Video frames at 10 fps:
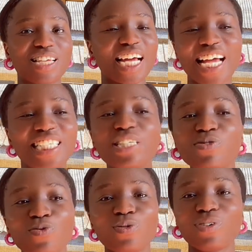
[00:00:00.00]
Like, I didn't
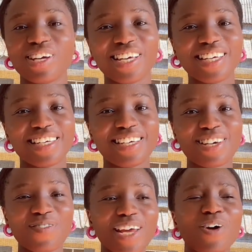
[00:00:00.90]
know.
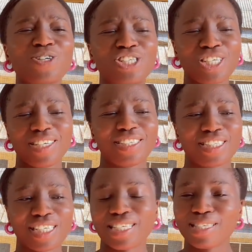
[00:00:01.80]
When I was sharing the
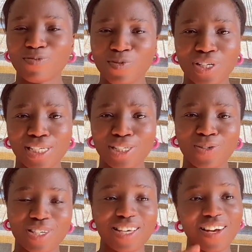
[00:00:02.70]
testimony, she
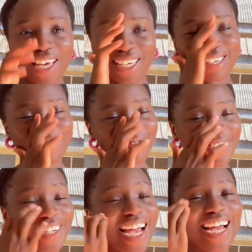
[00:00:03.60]
was not like,
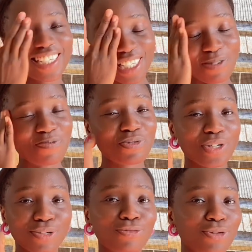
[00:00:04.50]
didn't I actually
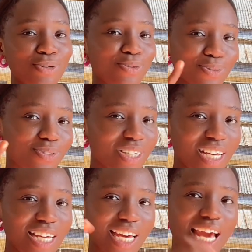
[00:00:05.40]
prayed for you?
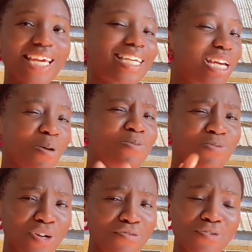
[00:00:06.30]
Like, I kept
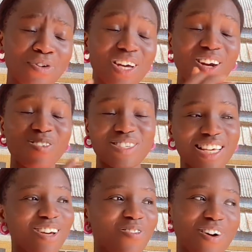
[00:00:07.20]
praying for you, and I was
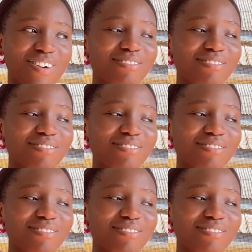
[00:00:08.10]
like, wow.